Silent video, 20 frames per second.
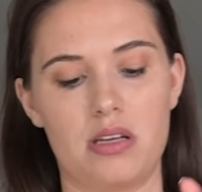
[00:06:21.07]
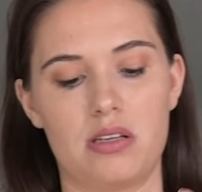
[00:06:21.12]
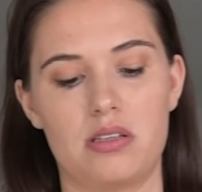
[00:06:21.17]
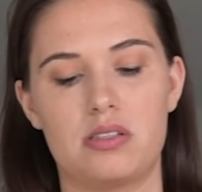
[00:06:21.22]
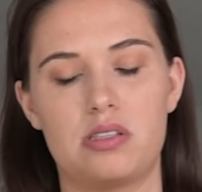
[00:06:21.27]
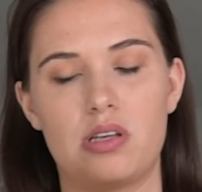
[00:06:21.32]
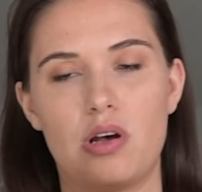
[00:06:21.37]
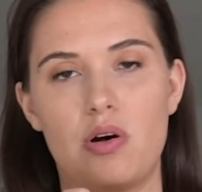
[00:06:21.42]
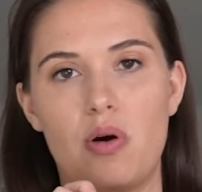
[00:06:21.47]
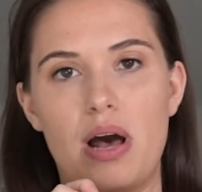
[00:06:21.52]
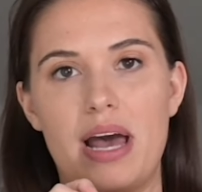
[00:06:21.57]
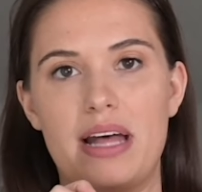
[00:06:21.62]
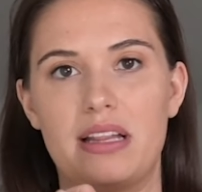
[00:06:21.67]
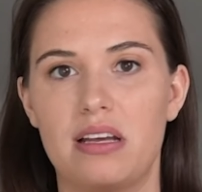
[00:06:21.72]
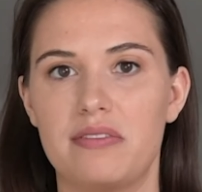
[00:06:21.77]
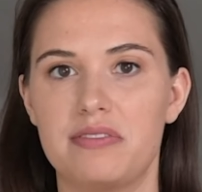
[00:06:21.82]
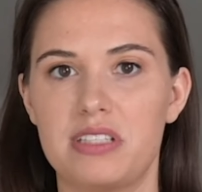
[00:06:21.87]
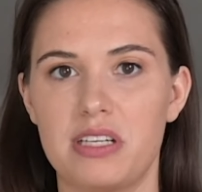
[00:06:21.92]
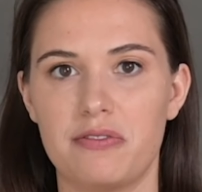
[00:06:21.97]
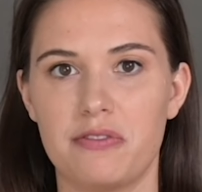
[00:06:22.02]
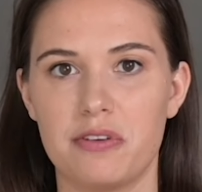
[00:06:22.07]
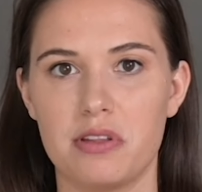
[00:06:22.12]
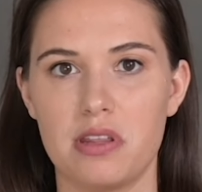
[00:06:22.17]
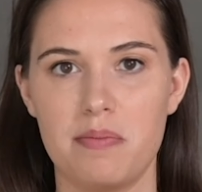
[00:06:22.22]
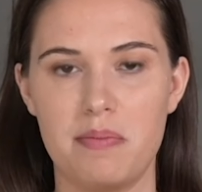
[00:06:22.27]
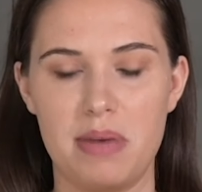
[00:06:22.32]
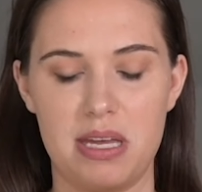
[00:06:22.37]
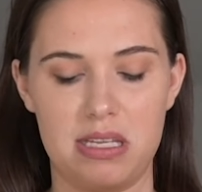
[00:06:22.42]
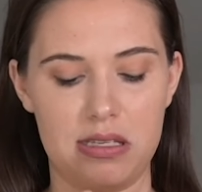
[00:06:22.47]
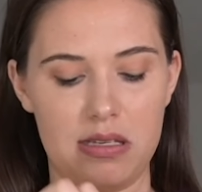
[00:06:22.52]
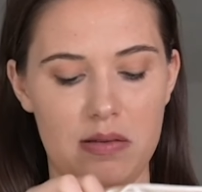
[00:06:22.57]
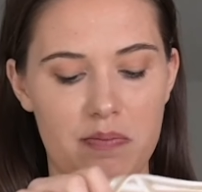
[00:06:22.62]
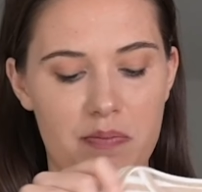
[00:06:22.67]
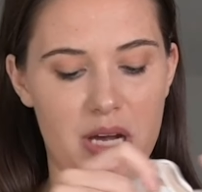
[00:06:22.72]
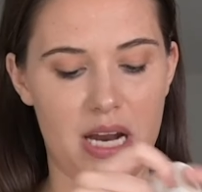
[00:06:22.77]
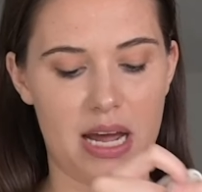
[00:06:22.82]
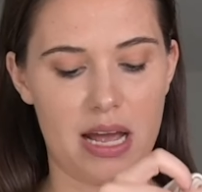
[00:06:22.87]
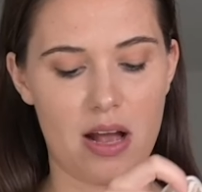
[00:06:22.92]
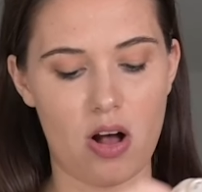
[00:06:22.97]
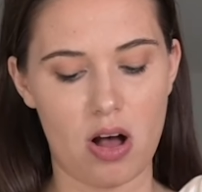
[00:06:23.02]
So I loved it for the mitten,
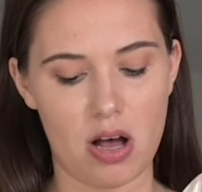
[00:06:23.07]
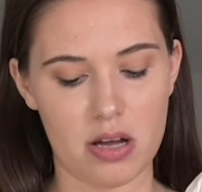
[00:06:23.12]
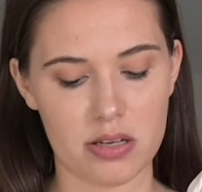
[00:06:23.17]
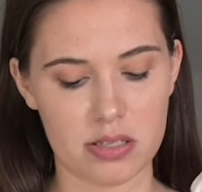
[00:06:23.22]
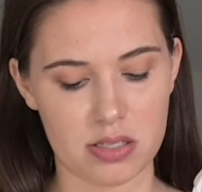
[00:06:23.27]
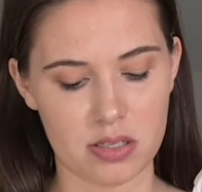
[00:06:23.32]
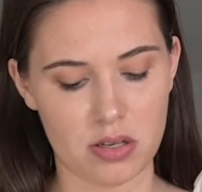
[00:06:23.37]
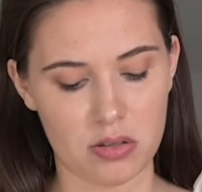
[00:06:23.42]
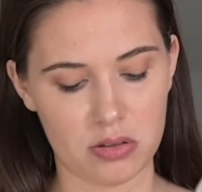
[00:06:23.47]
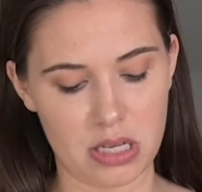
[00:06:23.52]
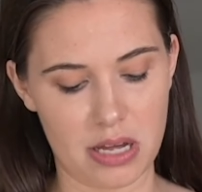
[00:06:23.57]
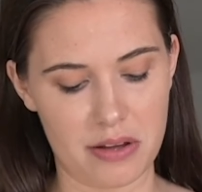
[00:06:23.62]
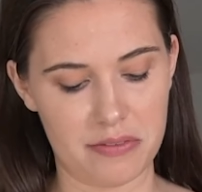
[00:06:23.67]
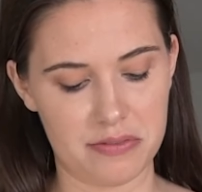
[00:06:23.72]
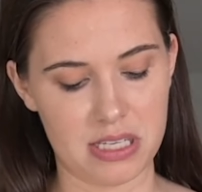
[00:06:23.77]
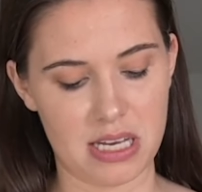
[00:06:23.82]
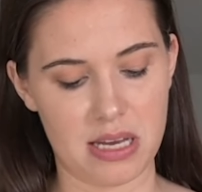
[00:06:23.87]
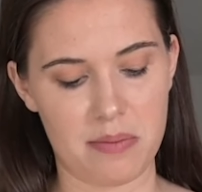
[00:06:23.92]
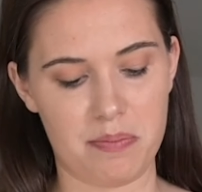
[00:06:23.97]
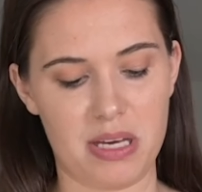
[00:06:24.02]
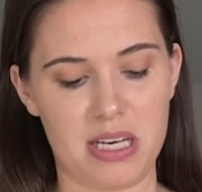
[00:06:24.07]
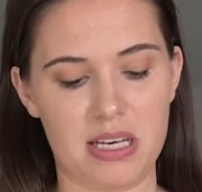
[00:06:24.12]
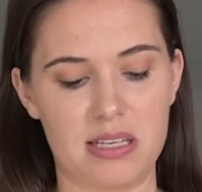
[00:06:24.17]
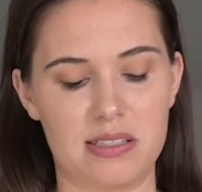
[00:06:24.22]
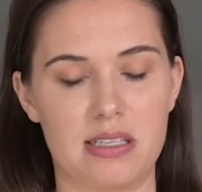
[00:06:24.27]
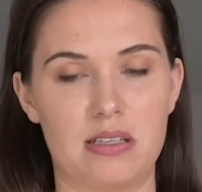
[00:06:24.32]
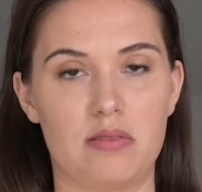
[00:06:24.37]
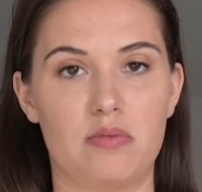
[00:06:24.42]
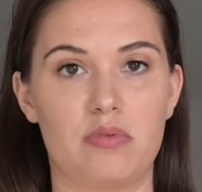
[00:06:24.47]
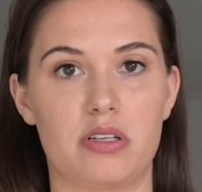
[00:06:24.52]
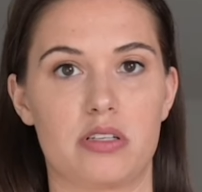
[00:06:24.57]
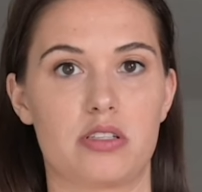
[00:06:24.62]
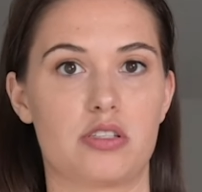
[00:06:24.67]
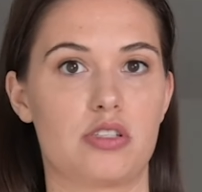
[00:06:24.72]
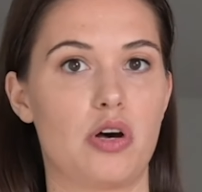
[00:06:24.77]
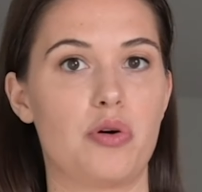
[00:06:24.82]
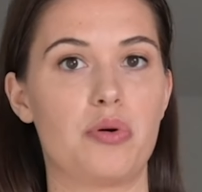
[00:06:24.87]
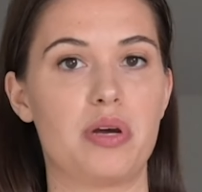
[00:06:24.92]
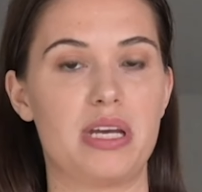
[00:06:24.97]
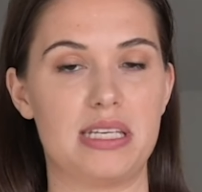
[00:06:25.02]
but I also loved it because it was
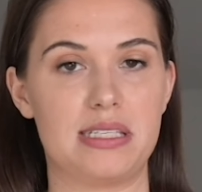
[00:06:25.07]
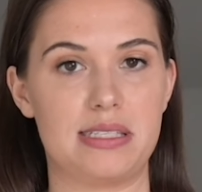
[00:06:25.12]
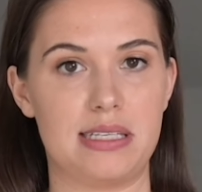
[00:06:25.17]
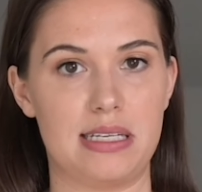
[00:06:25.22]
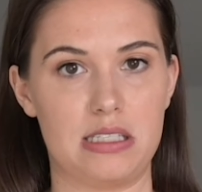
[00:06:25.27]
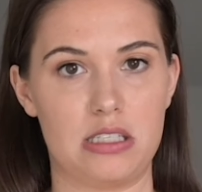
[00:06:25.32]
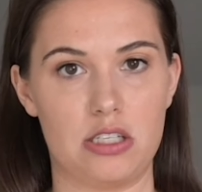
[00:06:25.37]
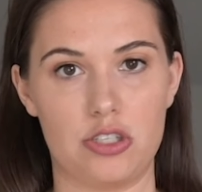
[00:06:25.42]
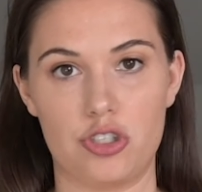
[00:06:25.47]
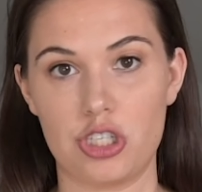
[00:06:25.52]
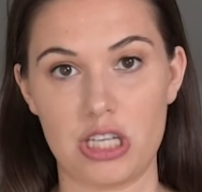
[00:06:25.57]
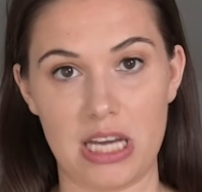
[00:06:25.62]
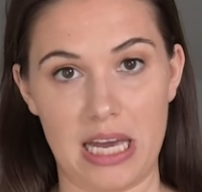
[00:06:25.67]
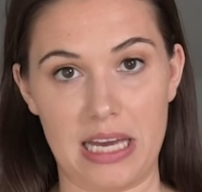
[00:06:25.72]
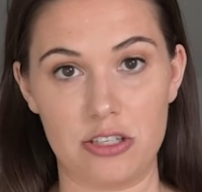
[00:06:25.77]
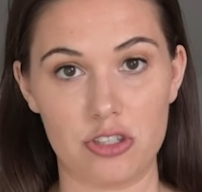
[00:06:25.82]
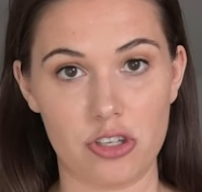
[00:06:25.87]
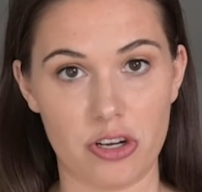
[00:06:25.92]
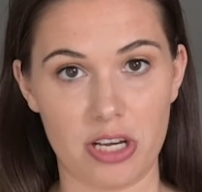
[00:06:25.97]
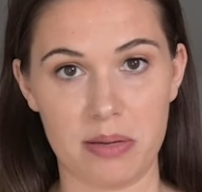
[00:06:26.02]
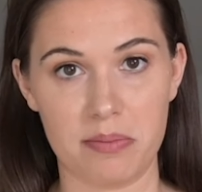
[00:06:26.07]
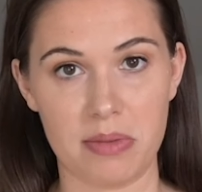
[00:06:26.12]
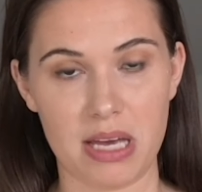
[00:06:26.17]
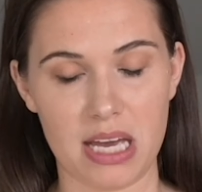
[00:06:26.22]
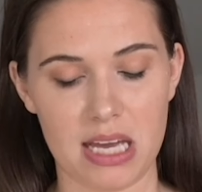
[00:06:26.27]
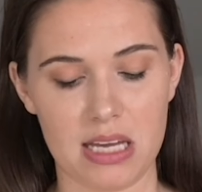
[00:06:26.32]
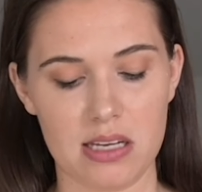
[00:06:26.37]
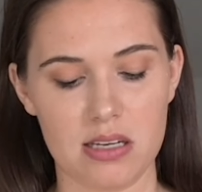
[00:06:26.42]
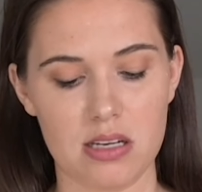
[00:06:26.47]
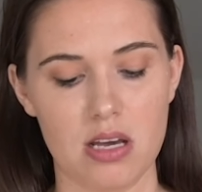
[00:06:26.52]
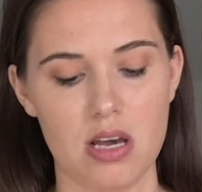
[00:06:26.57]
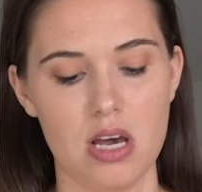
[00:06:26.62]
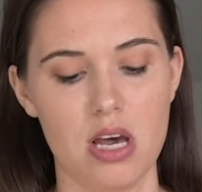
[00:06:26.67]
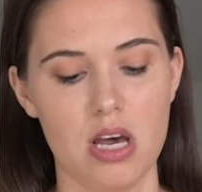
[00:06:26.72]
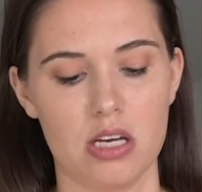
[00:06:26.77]
so easy to change him in.